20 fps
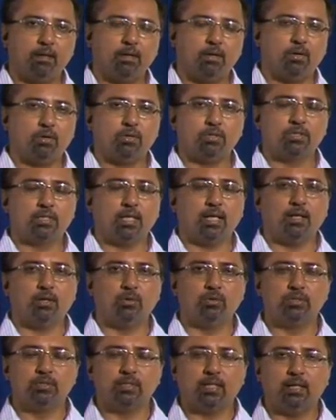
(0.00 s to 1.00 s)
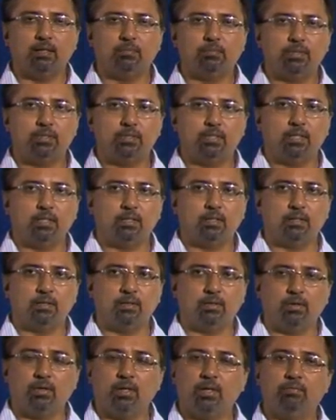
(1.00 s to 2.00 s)
or a cyclostyle machine
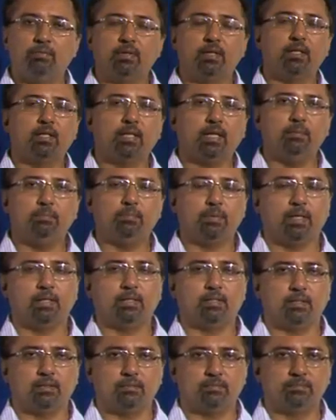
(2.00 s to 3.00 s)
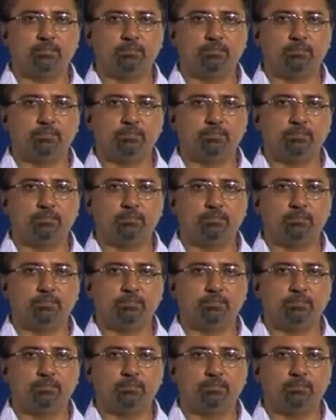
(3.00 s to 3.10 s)
or even a typewriter,